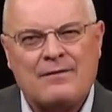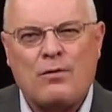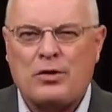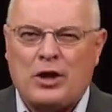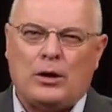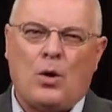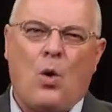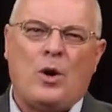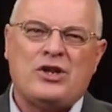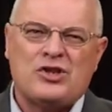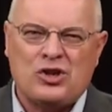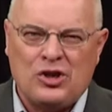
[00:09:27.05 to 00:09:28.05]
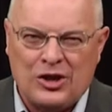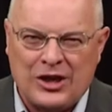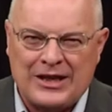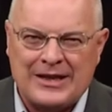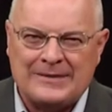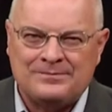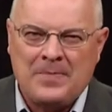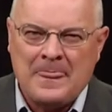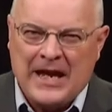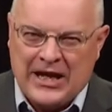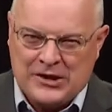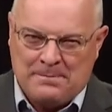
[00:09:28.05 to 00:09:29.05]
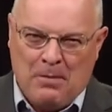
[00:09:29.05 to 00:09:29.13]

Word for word: For the Lord is good his